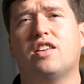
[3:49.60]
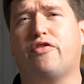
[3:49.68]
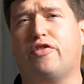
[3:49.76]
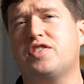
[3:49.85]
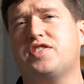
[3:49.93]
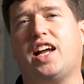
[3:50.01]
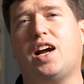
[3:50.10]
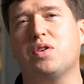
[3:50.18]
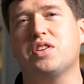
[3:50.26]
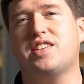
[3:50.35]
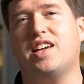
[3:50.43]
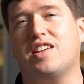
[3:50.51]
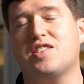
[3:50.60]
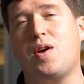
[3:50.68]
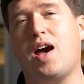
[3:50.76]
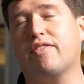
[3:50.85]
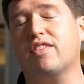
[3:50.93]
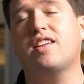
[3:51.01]
the first thing I will say is you
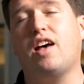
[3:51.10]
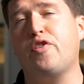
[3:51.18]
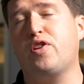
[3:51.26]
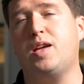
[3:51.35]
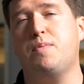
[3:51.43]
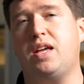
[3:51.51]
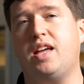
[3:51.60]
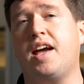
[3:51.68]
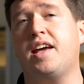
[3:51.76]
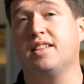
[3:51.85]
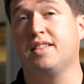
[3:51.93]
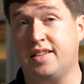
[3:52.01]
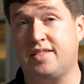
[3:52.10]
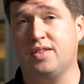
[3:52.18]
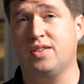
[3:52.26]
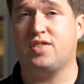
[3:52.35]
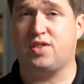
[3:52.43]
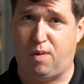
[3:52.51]
have to definitely be a
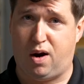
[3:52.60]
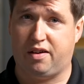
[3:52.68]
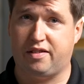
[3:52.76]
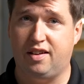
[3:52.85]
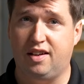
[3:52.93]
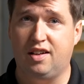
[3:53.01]
little smart.